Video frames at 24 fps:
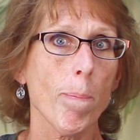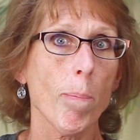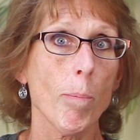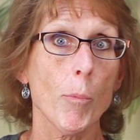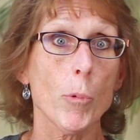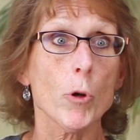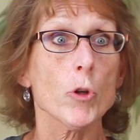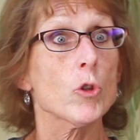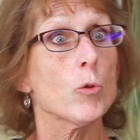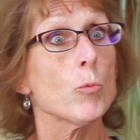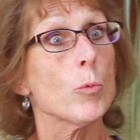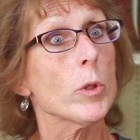A
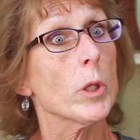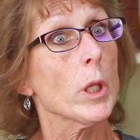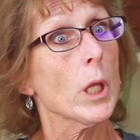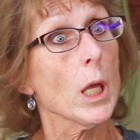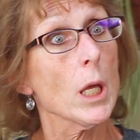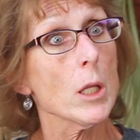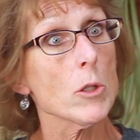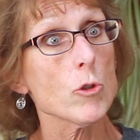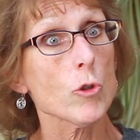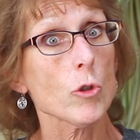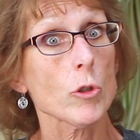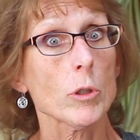person with
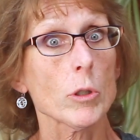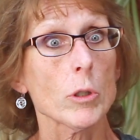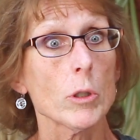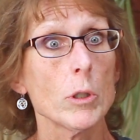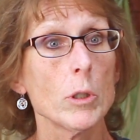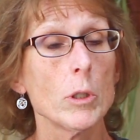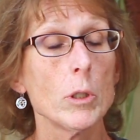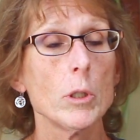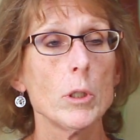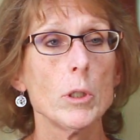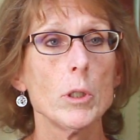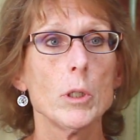cancer.
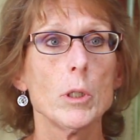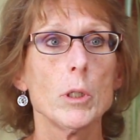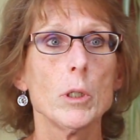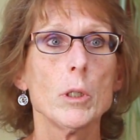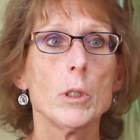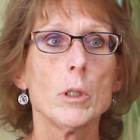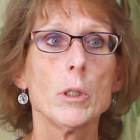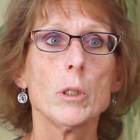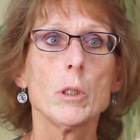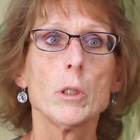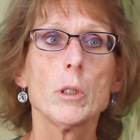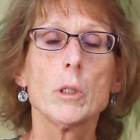
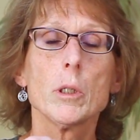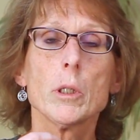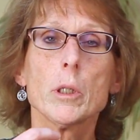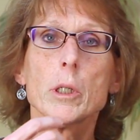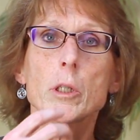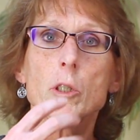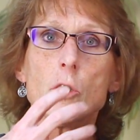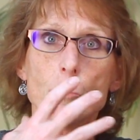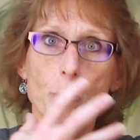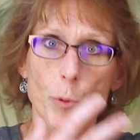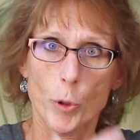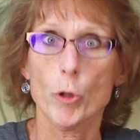
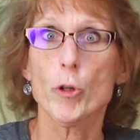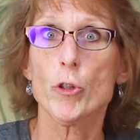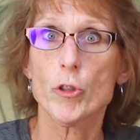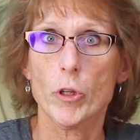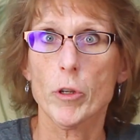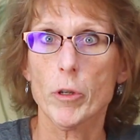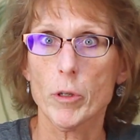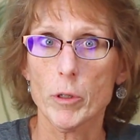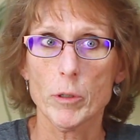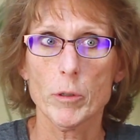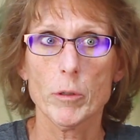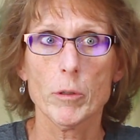It's person,
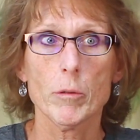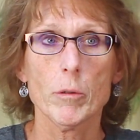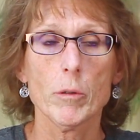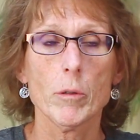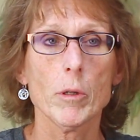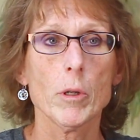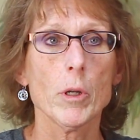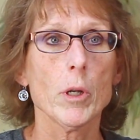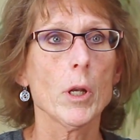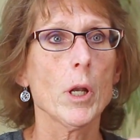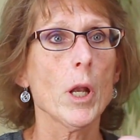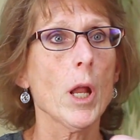
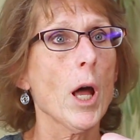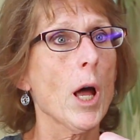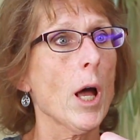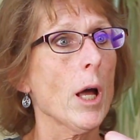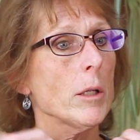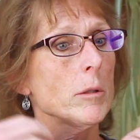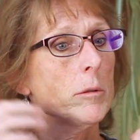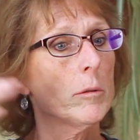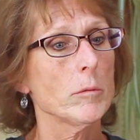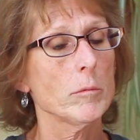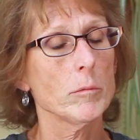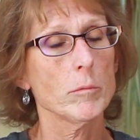not
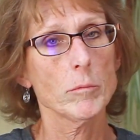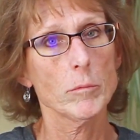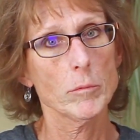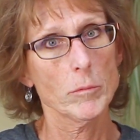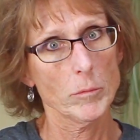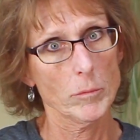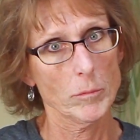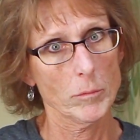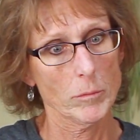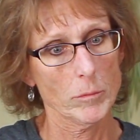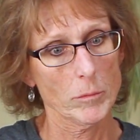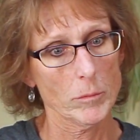
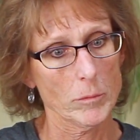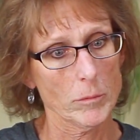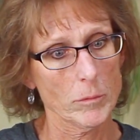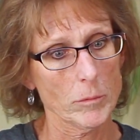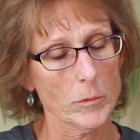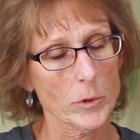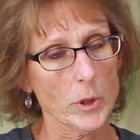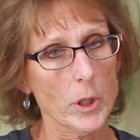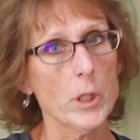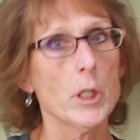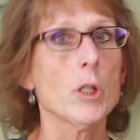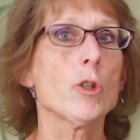
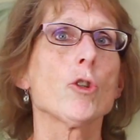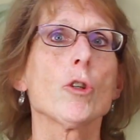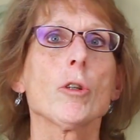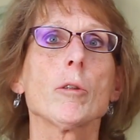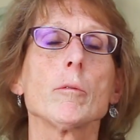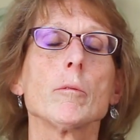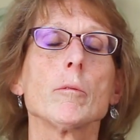condition.